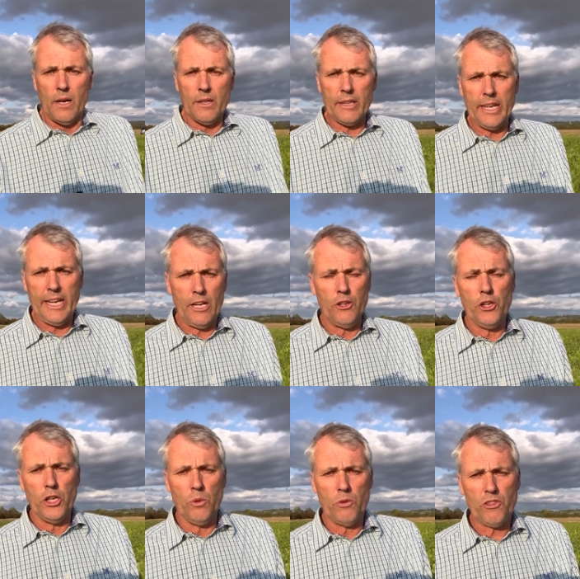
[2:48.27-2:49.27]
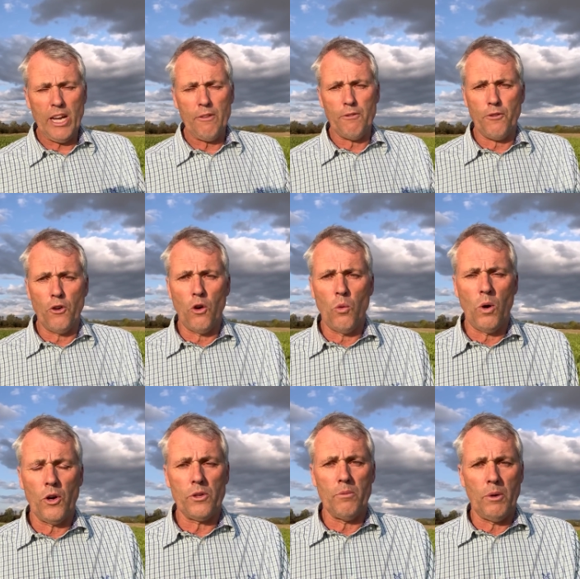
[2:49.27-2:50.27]
the new
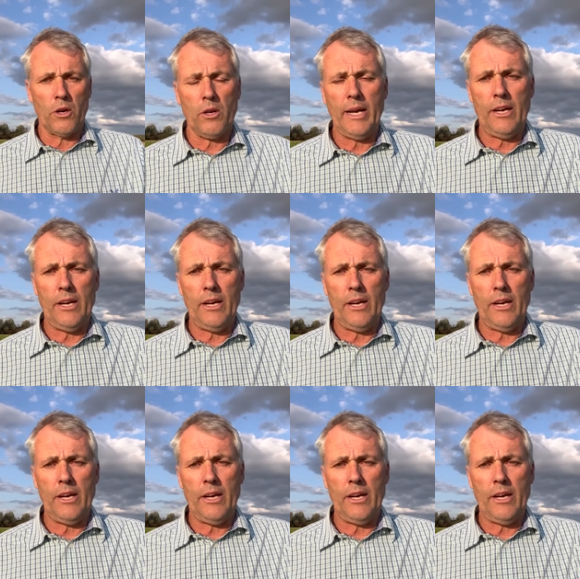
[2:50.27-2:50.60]
1041 model.